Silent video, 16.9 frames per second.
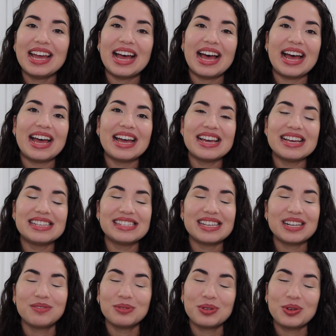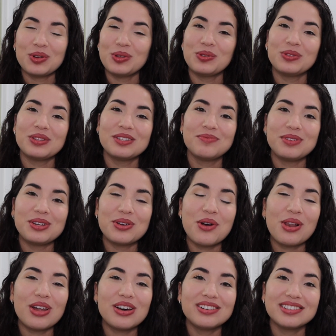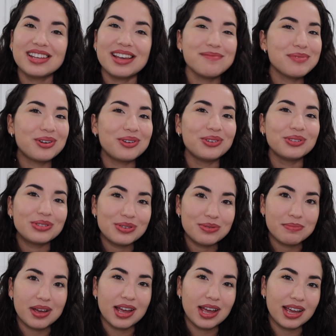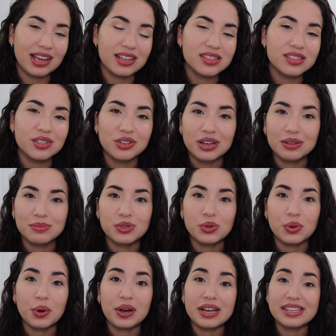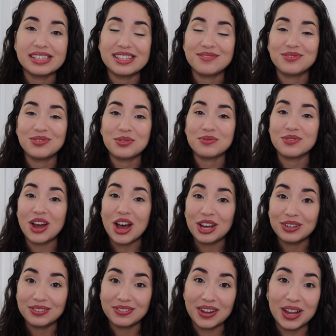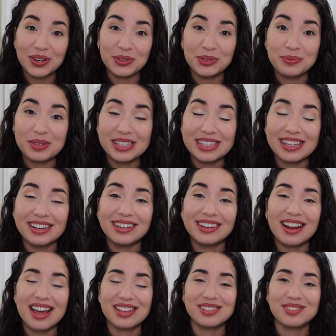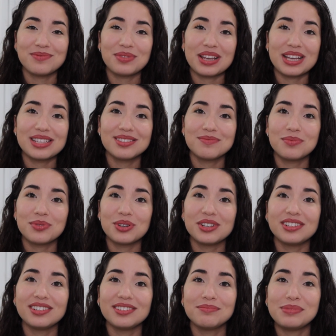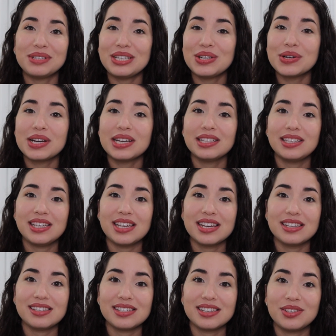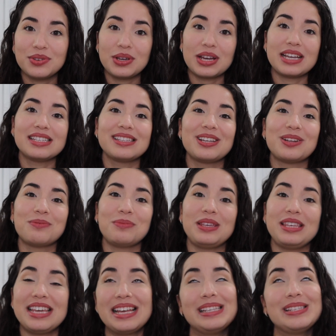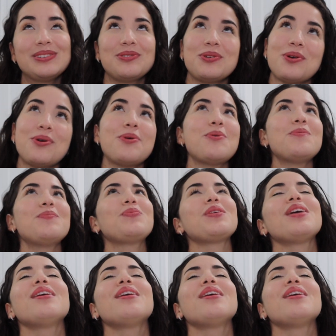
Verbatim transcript: I said I was gonna do this video a long time ago through my Instagram stories. If you've not followed me there, I sometimes put video ideas and you guys tell me yes or no.